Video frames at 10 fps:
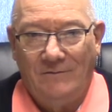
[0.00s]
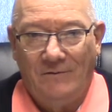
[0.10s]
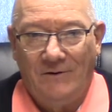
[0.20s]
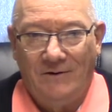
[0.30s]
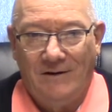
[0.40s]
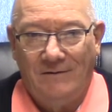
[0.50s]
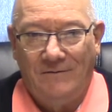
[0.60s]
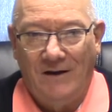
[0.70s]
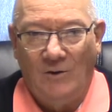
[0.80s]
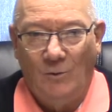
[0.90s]
if you're not
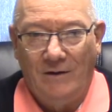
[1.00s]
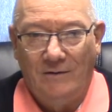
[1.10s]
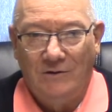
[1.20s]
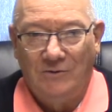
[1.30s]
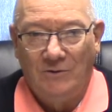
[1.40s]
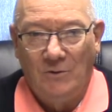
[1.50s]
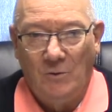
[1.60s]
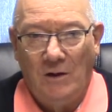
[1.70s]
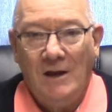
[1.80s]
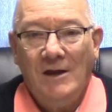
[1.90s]
following this
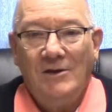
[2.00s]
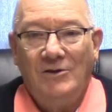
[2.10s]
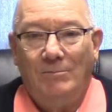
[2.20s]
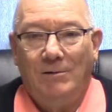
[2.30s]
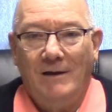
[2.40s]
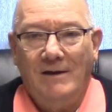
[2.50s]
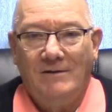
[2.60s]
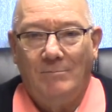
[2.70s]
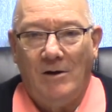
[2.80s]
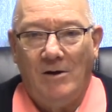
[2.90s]
rule. You play the
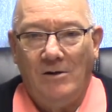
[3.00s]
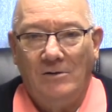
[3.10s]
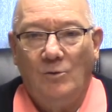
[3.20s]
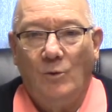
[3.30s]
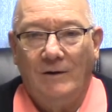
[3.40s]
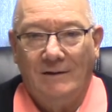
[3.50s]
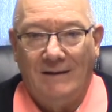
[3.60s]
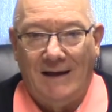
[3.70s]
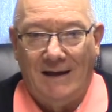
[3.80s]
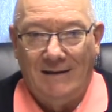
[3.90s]
ball where it
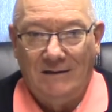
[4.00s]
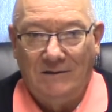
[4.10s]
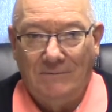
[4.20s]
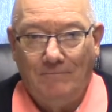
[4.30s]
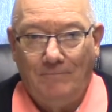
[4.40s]
lies.